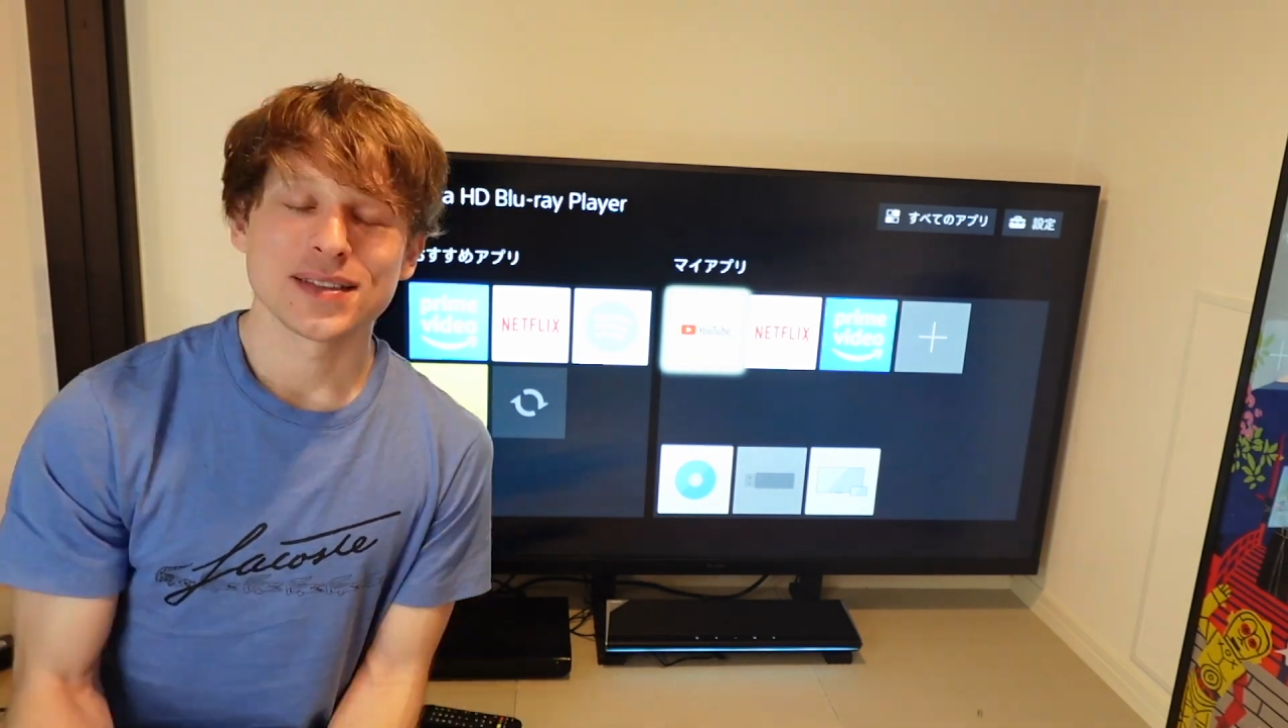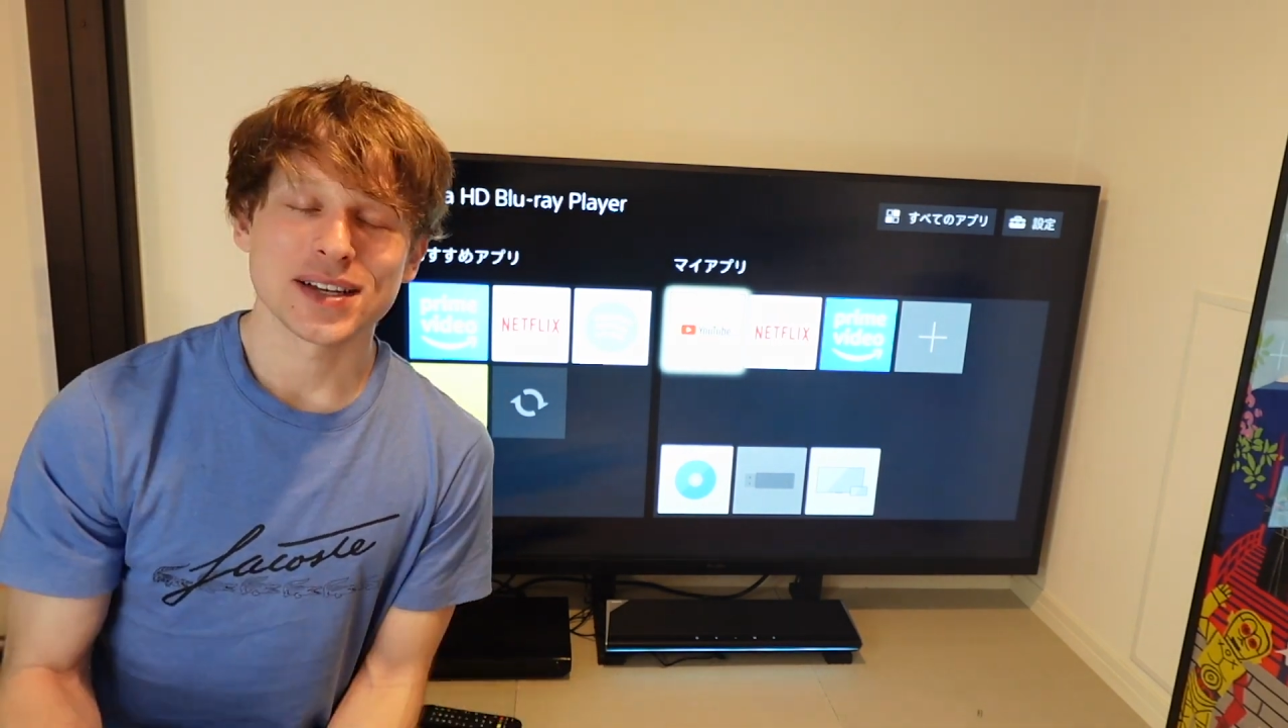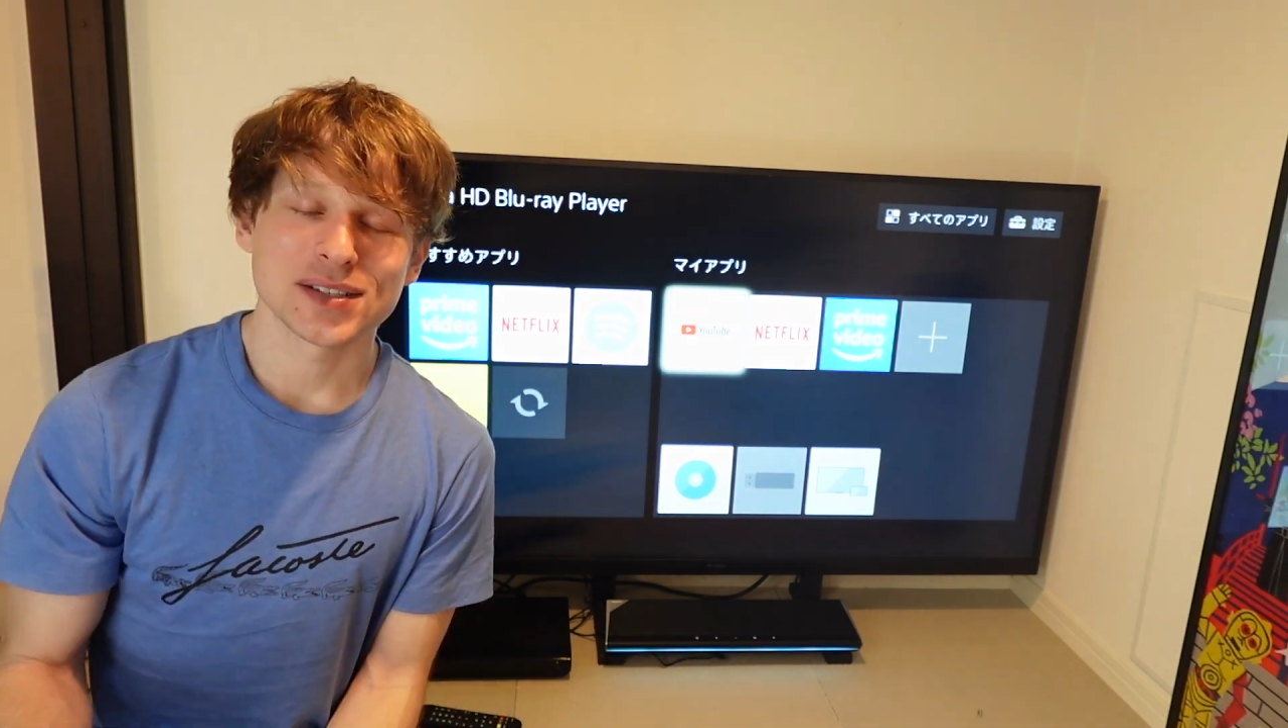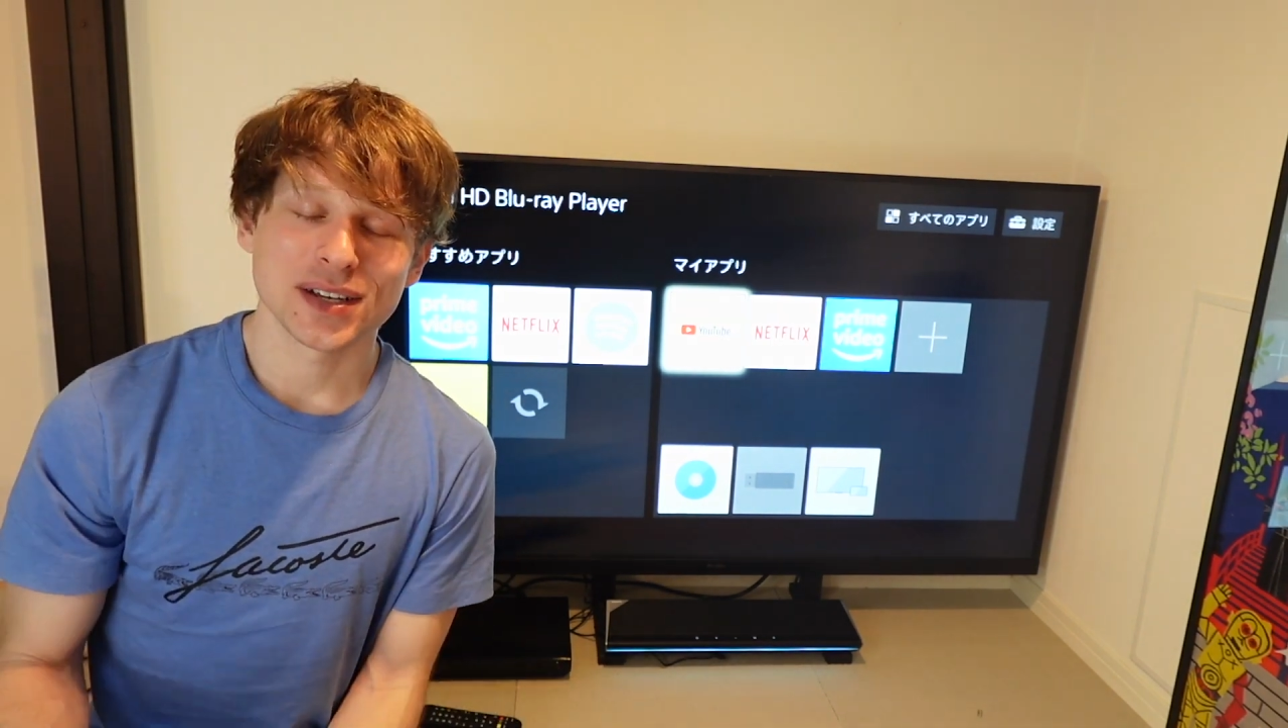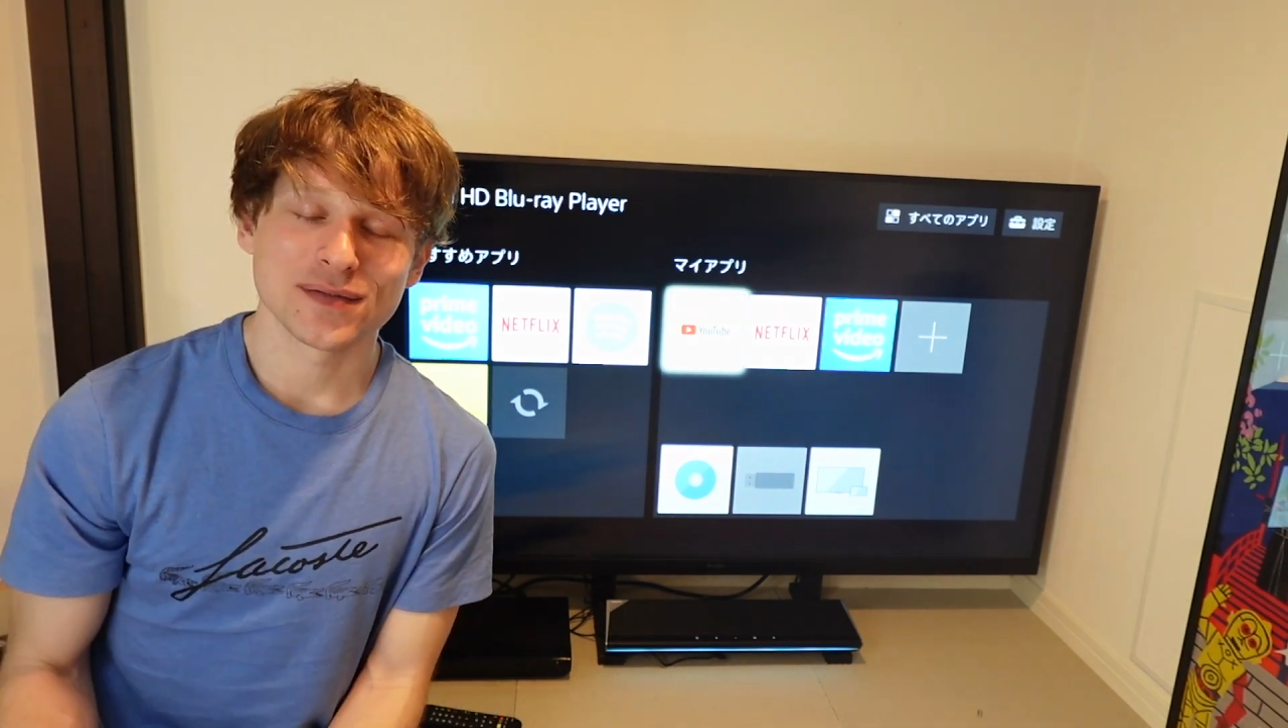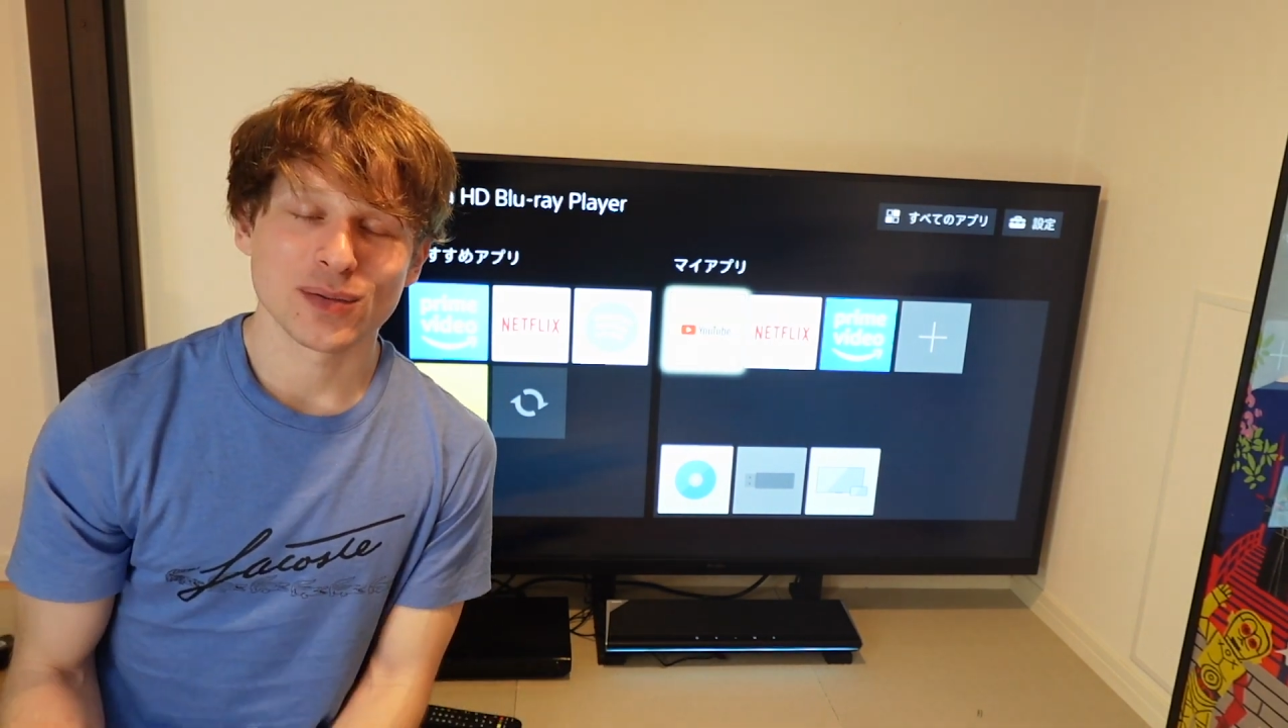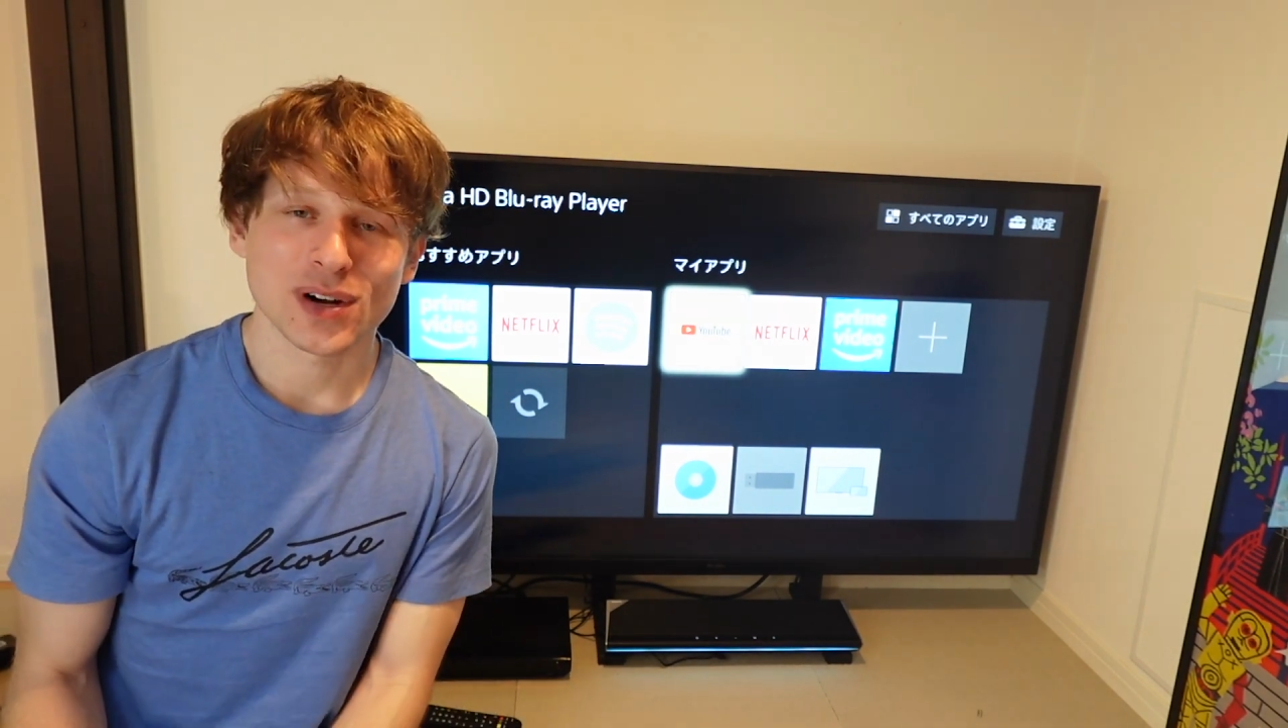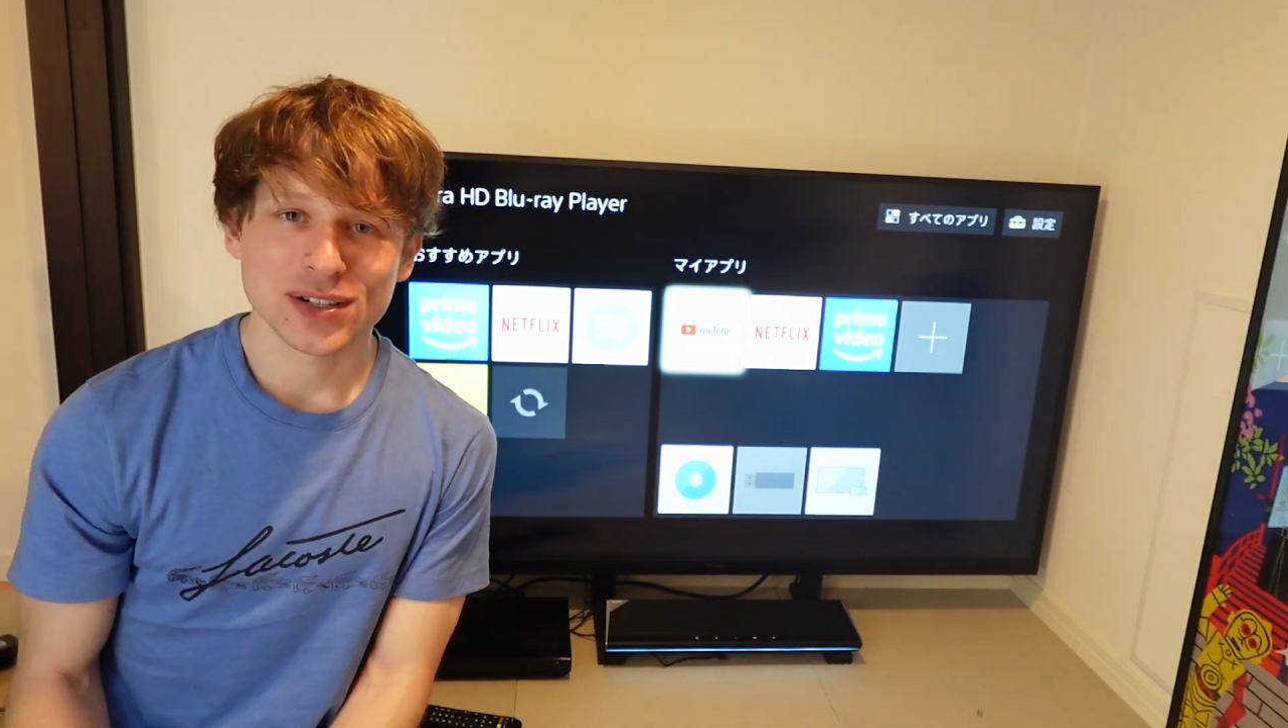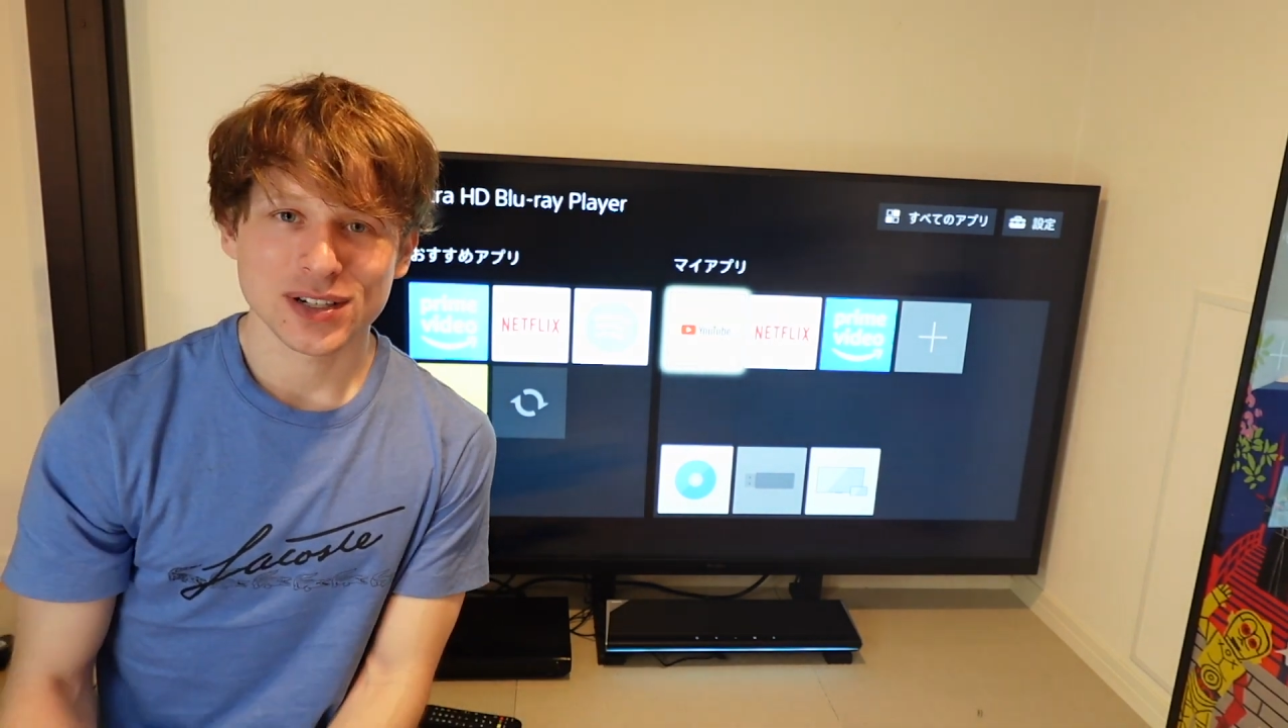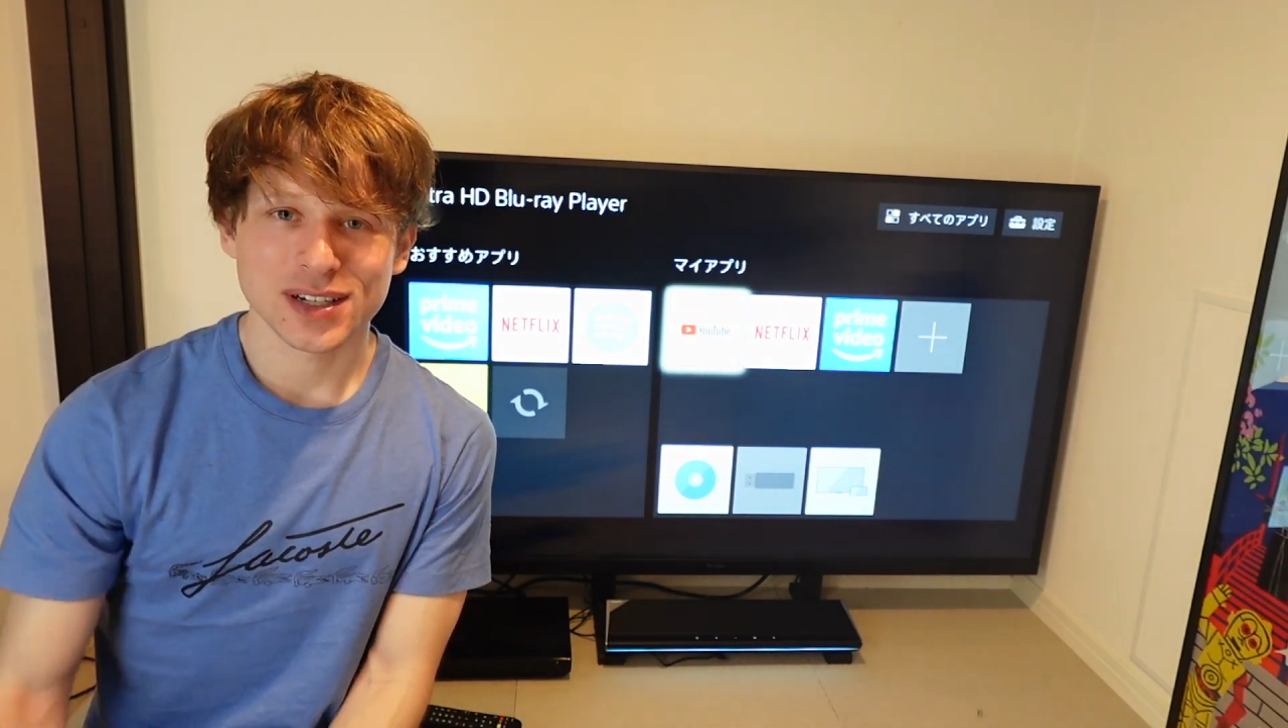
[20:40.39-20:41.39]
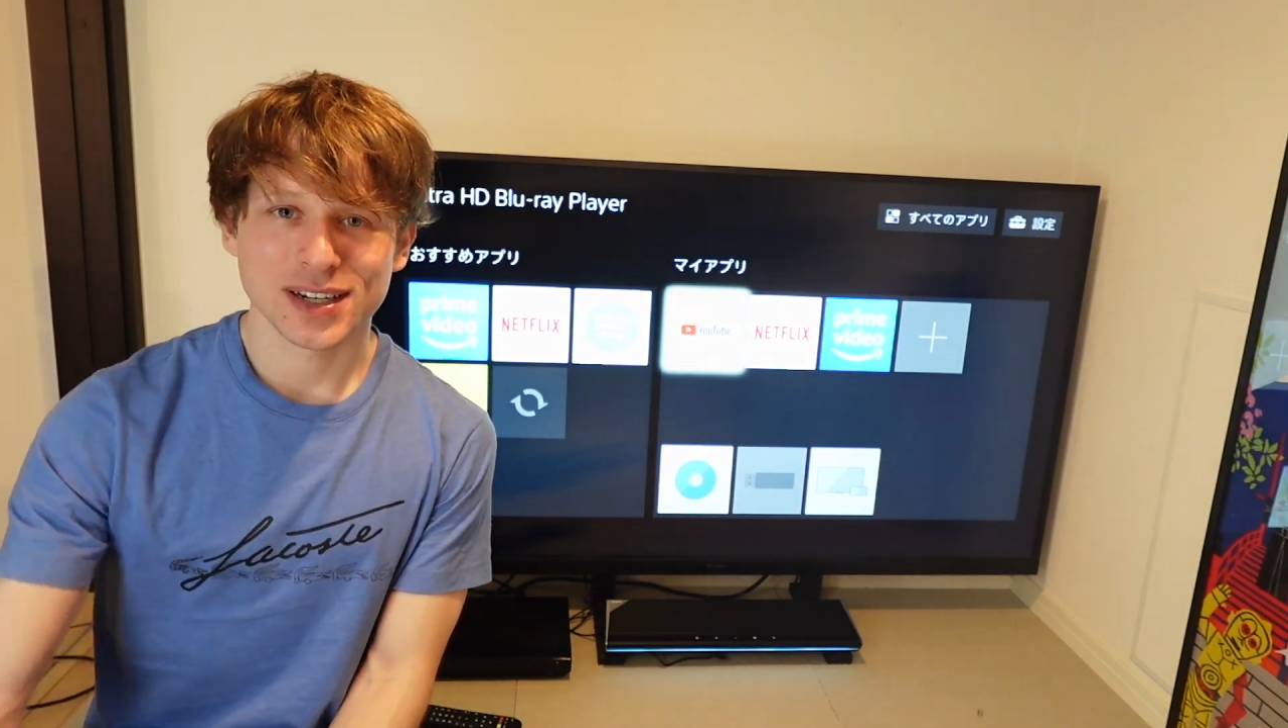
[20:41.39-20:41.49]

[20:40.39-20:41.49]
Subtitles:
Thanks again for watching,